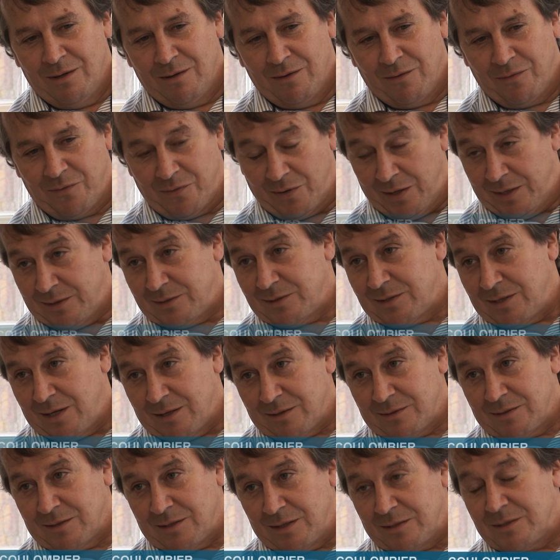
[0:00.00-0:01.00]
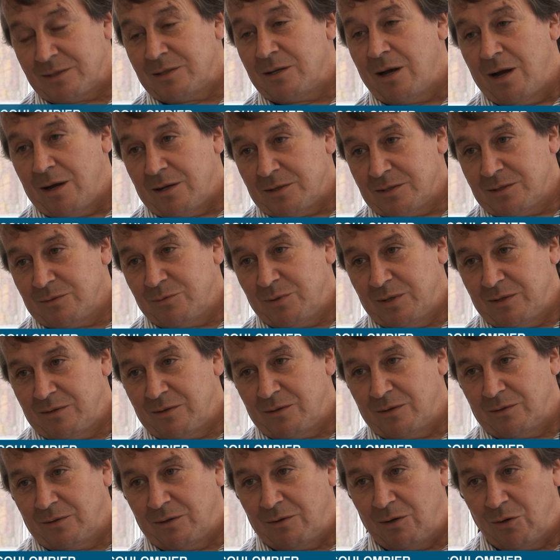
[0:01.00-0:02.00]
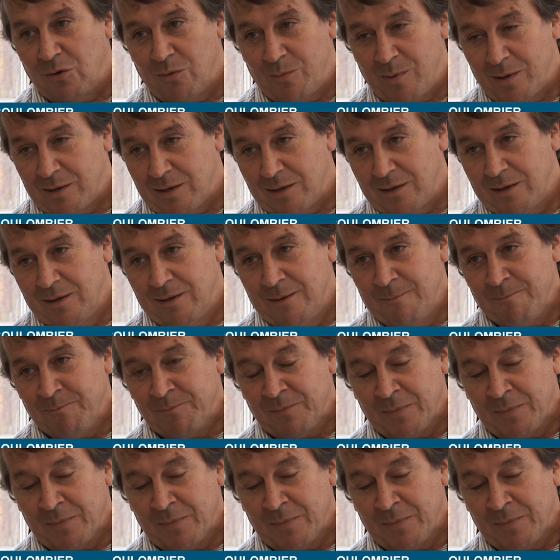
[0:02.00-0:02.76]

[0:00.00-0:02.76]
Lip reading: threats as SARS with a global